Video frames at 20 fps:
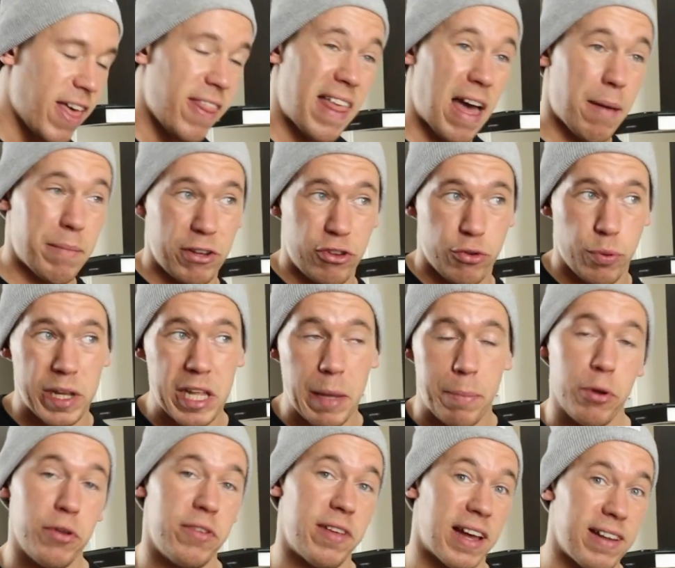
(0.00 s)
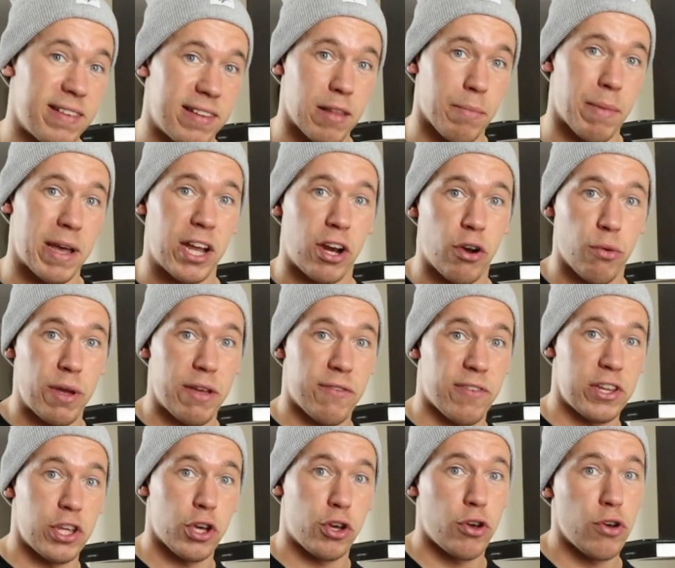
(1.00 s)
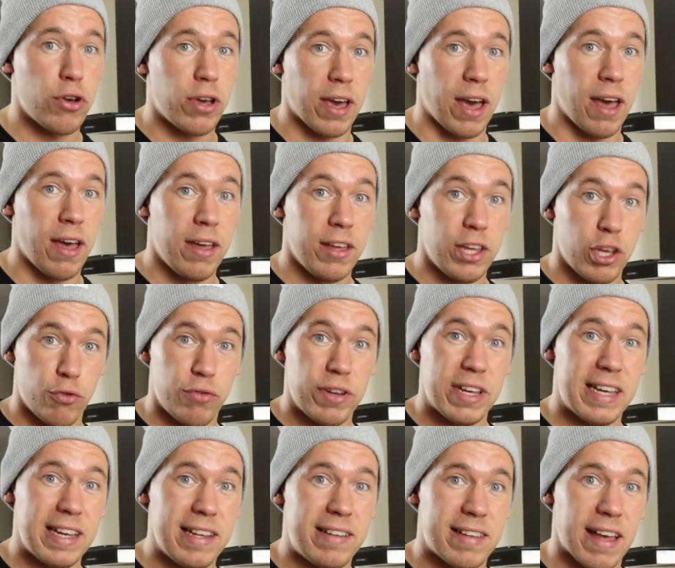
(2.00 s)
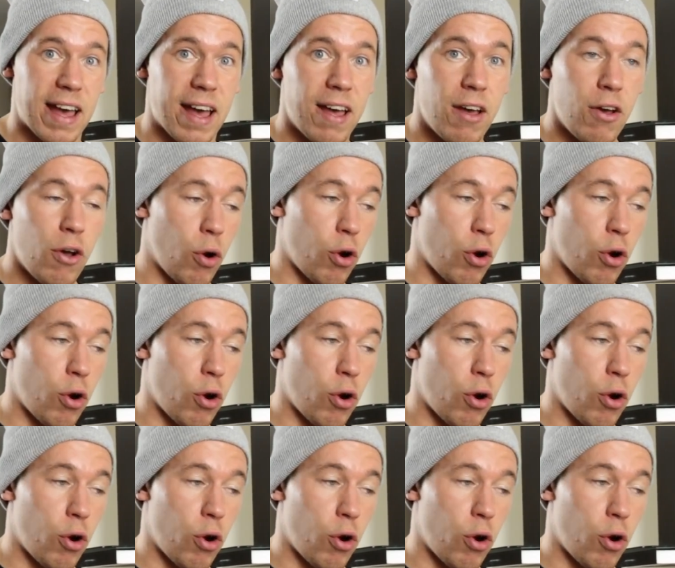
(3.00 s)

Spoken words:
That means when you put it into the microwave and you cook it, you reheat it,